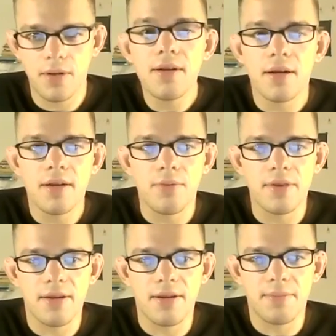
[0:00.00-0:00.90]
when
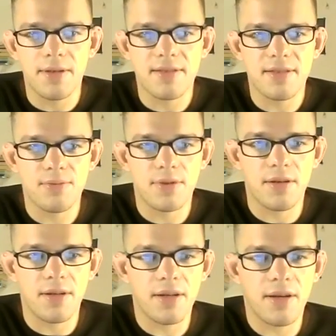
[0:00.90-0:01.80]
they're in business, when
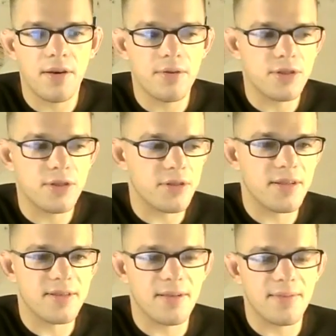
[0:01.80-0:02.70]
they're in a coach.
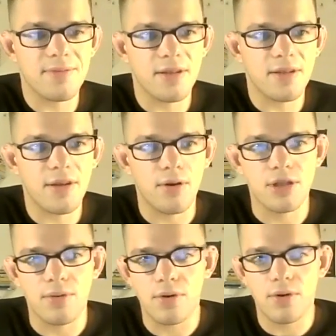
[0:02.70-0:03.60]
Like sometimes the
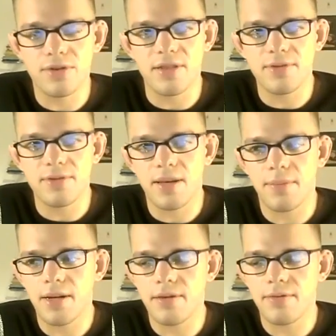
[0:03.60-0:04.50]
coaching world seems like a
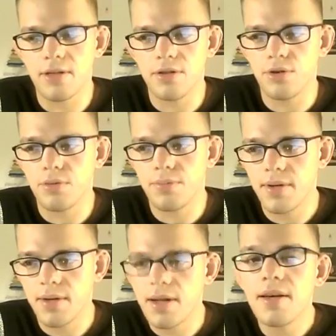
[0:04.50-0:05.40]
bit of a loop,
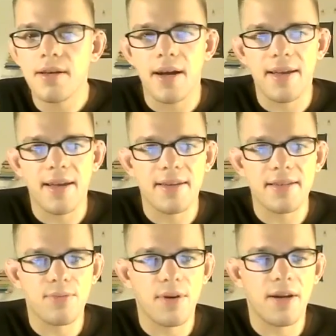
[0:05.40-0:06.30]
I
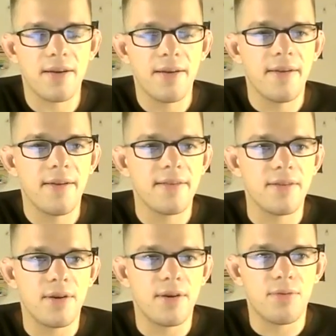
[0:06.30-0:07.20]
guess, where
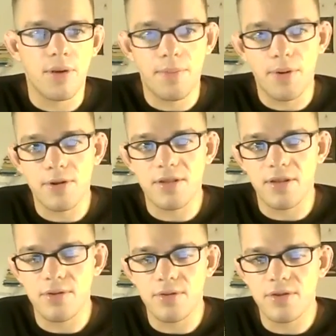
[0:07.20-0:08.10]
you have one person
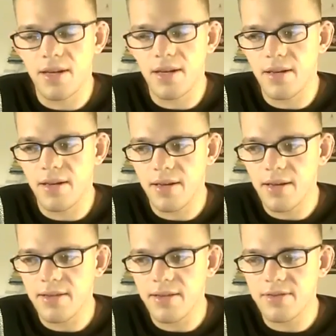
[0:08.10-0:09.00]
who's a
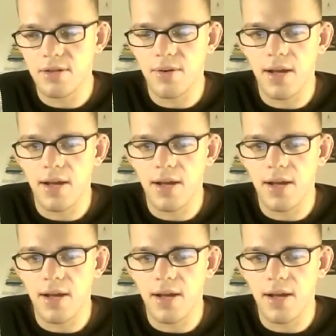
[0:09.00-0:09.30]
Instagram